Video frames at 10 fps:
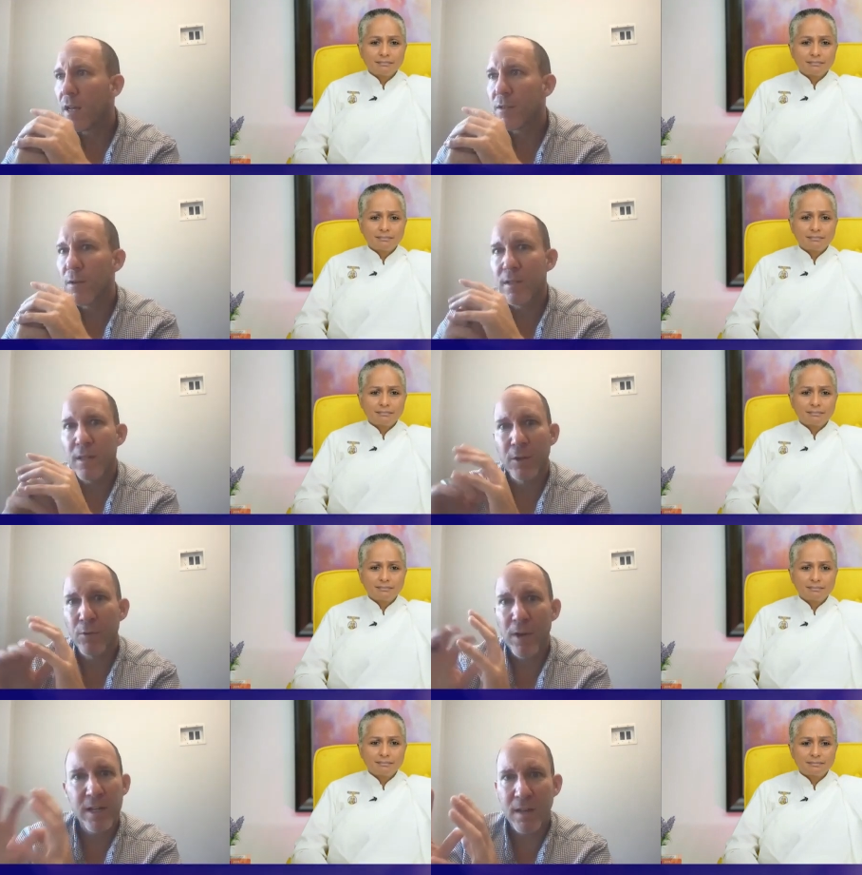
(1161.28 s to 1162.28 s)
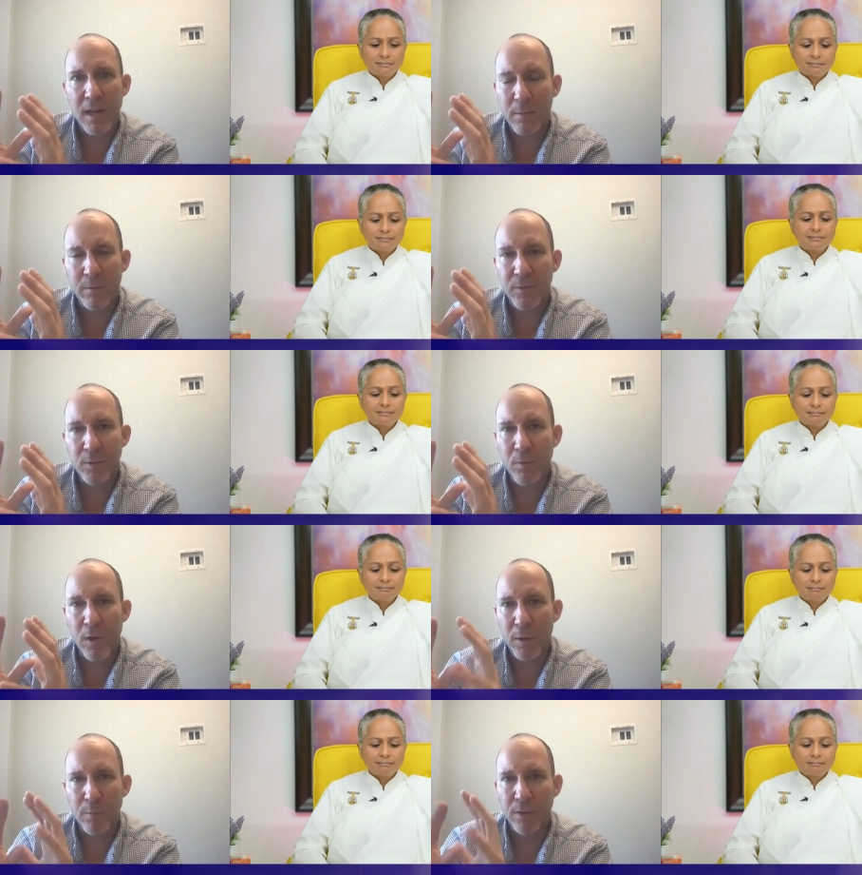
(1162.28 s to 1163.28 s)
Speaker 1: So it's a great time if you
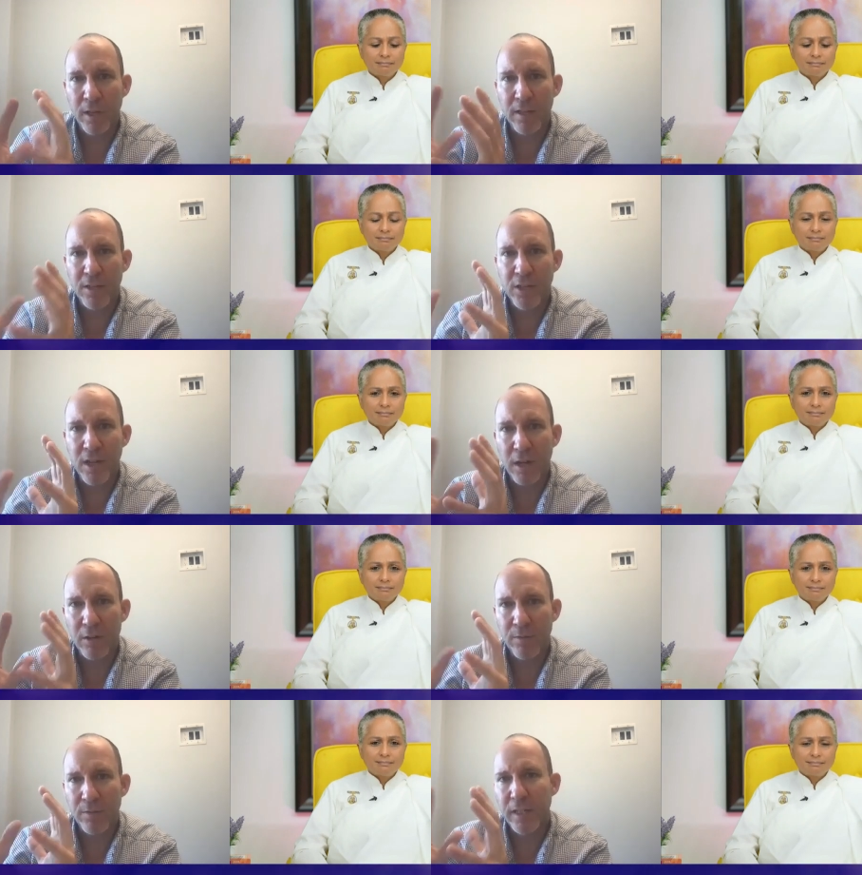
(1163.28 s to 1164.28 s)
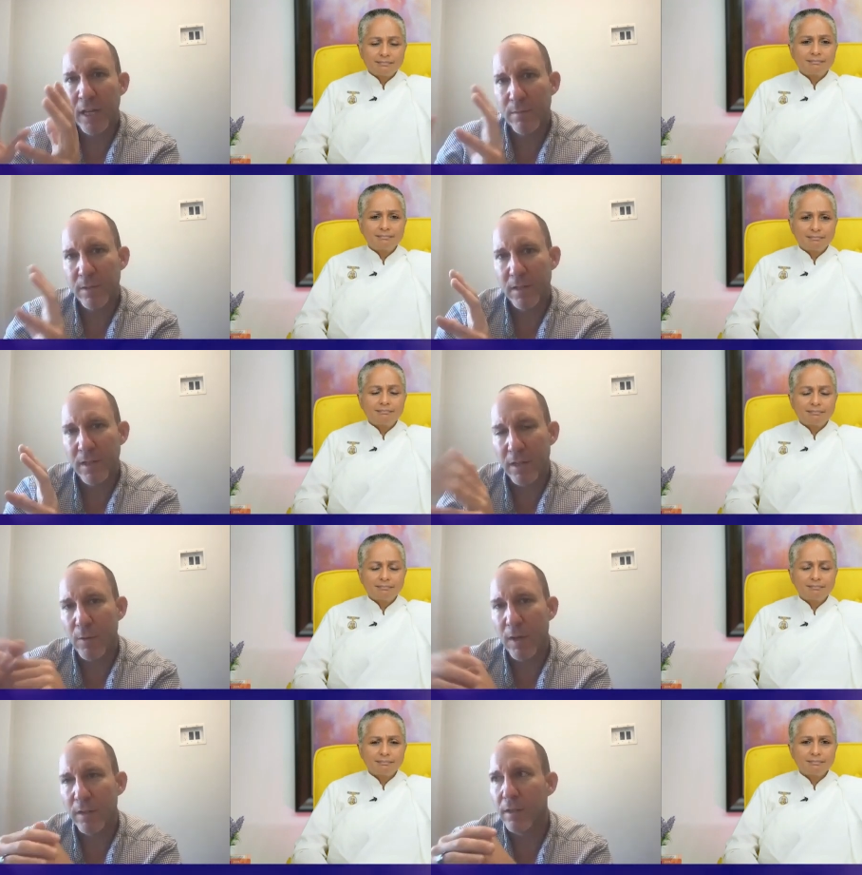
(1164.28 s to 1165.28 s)
want to play the geography game to kind of go
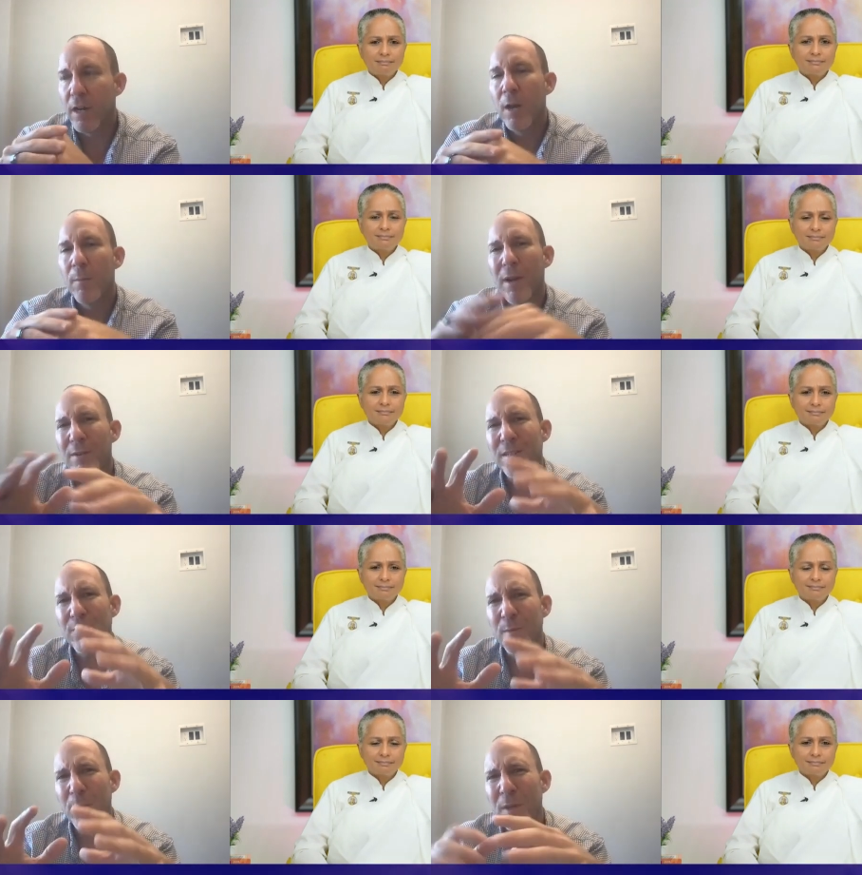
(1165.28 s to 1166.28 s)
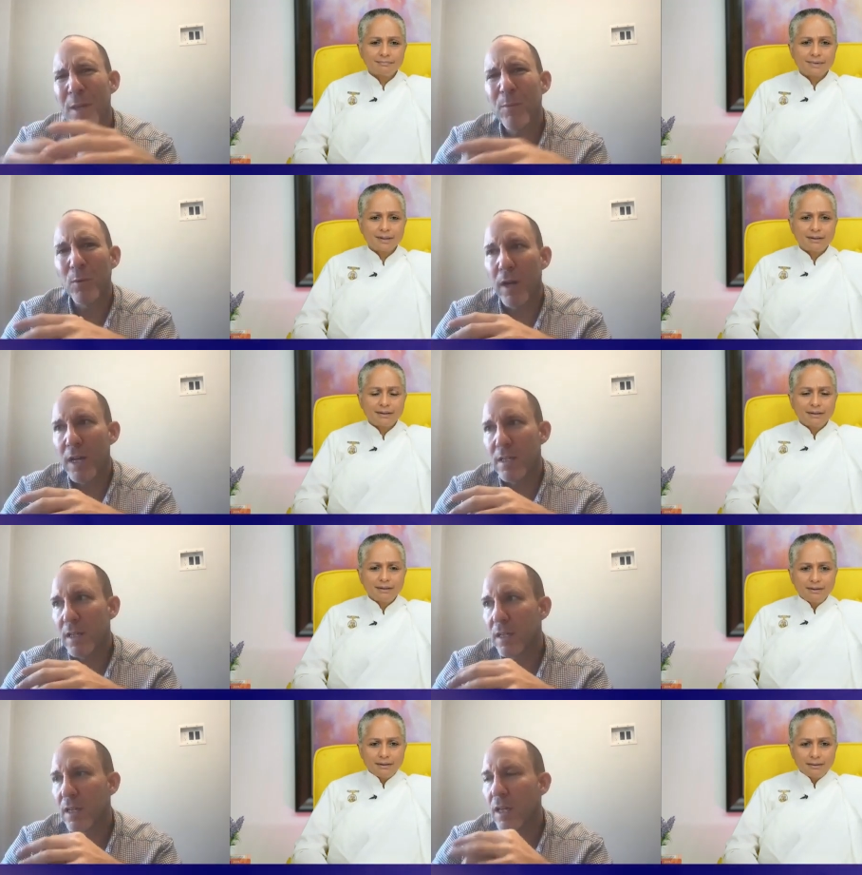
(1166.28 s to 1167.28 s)
out there. But I would say from the people wise,
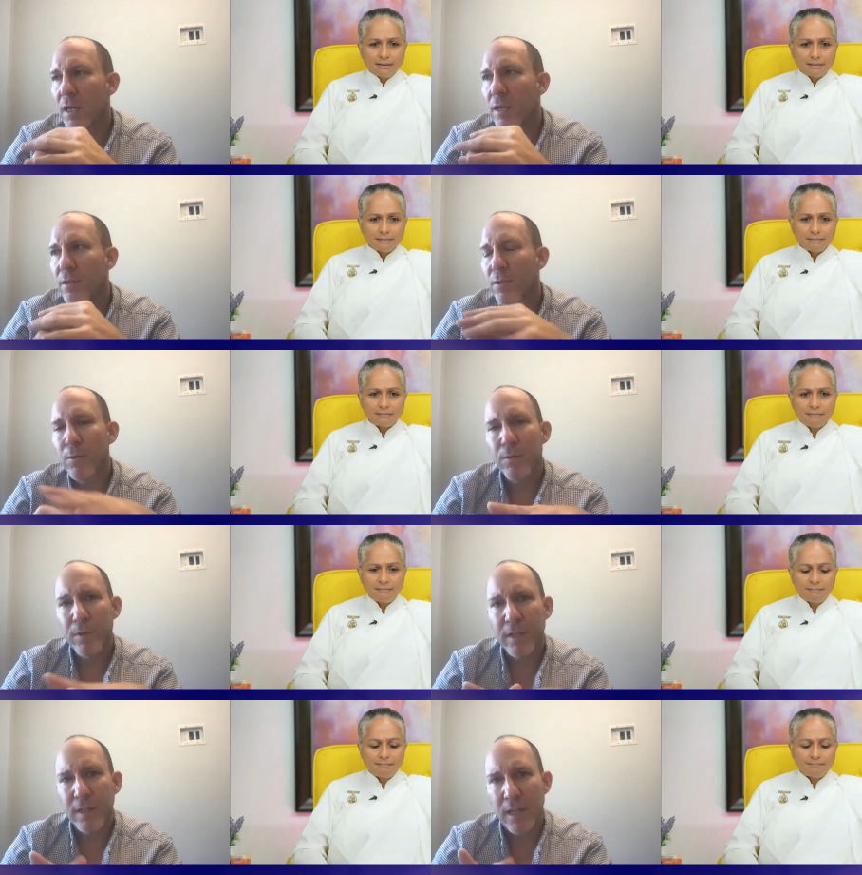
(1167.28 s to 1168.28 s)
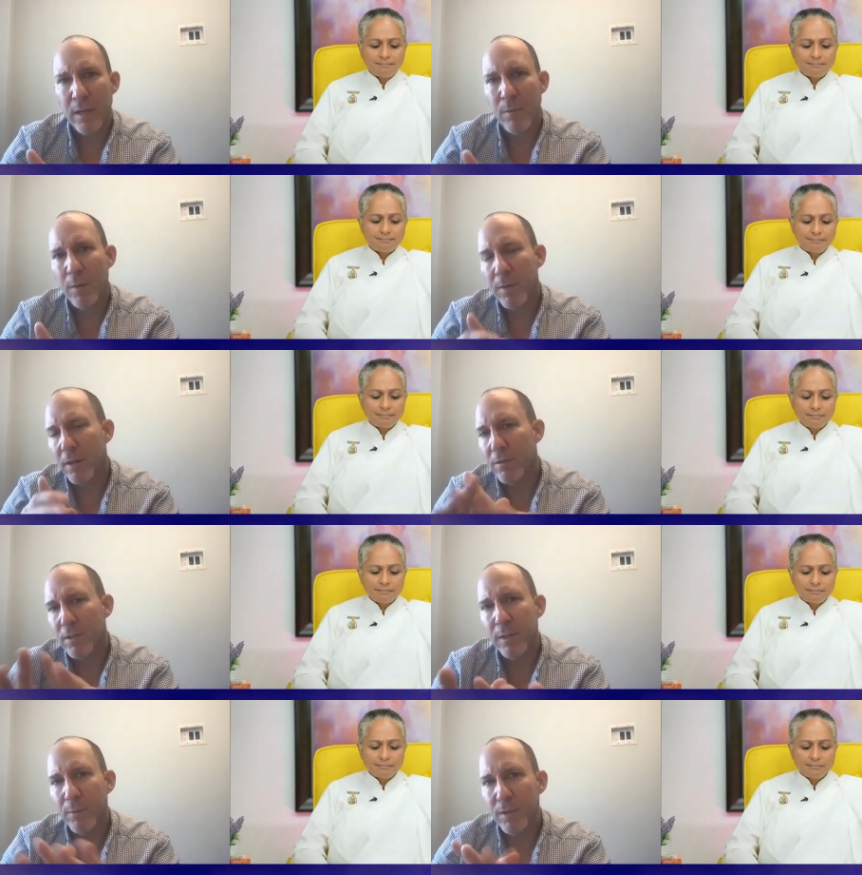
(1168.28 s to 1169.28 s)
like two or three things came up, and I'll
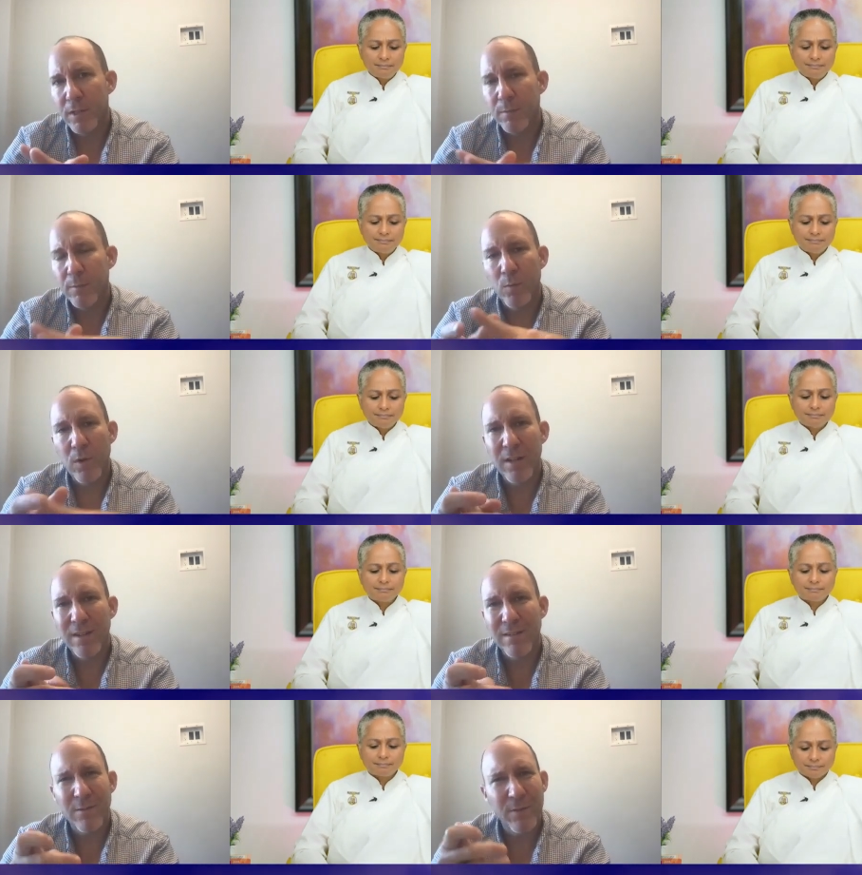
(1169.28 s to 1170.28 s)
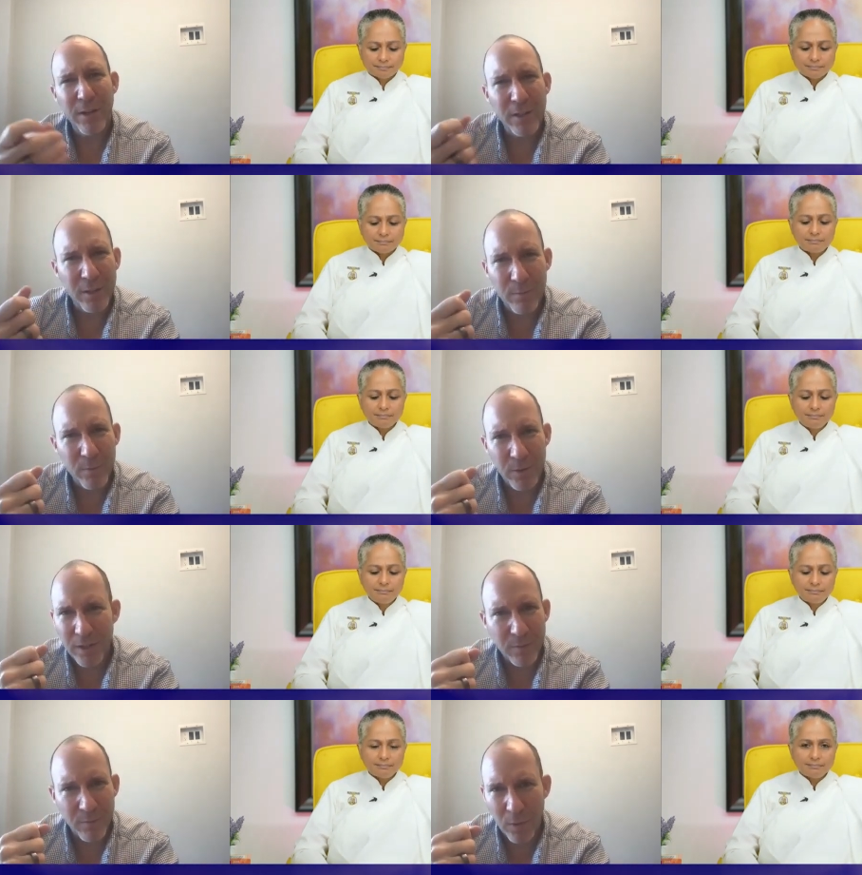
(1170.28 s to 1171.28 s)
just keep it really simple. One is they're very
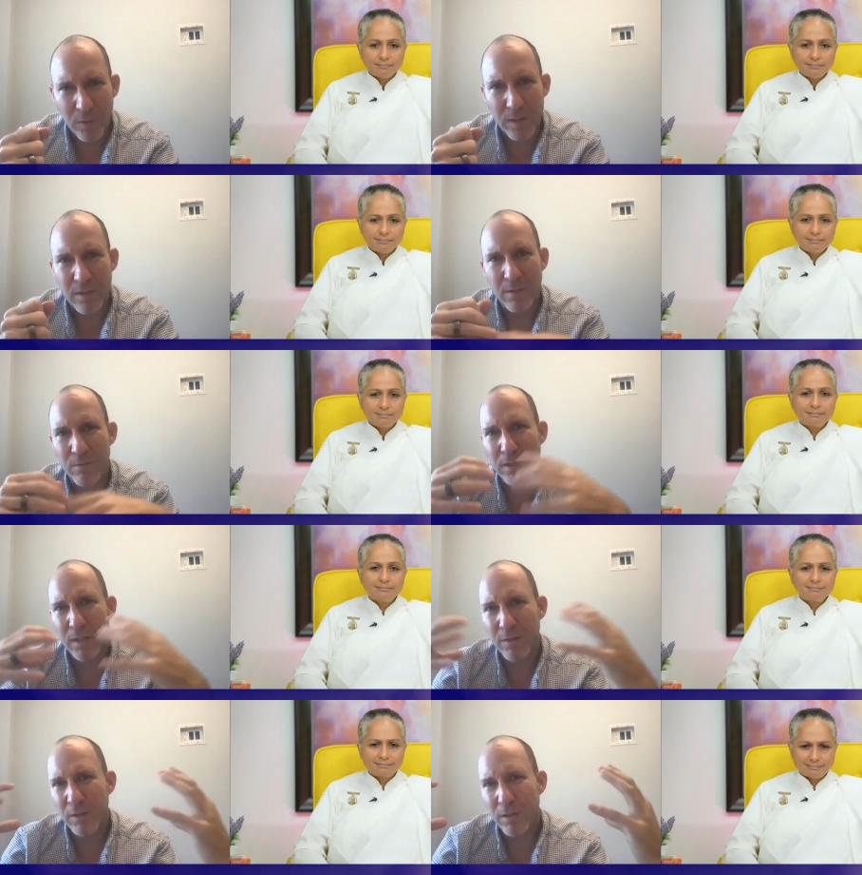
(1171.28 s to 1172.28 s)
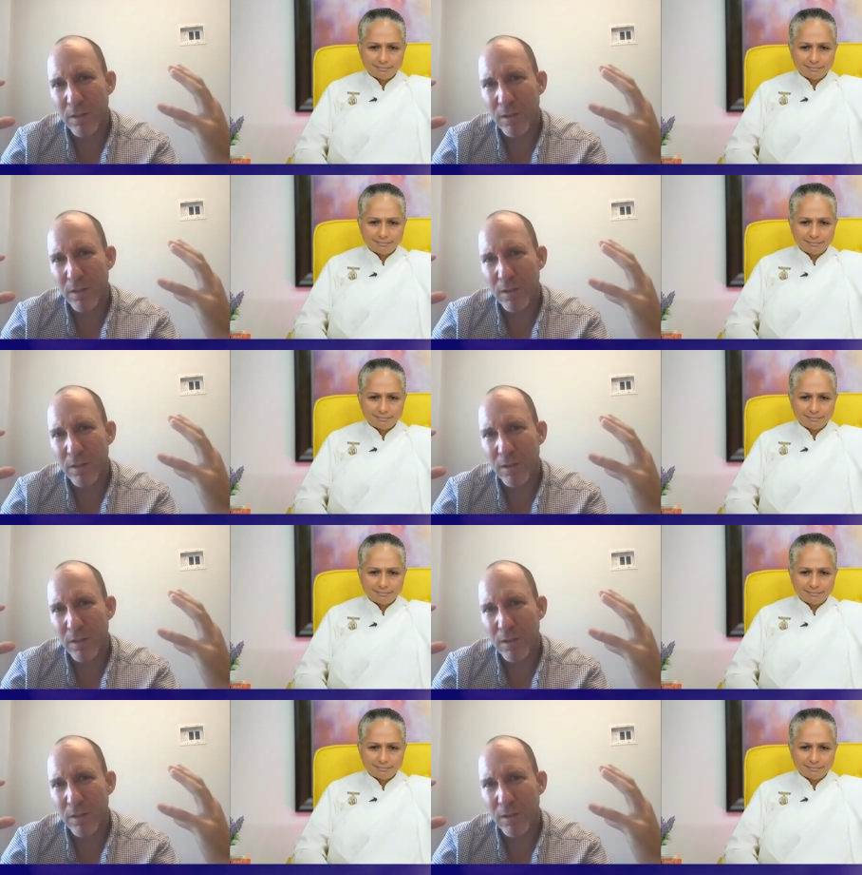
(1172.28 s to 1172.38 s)
community focused. They really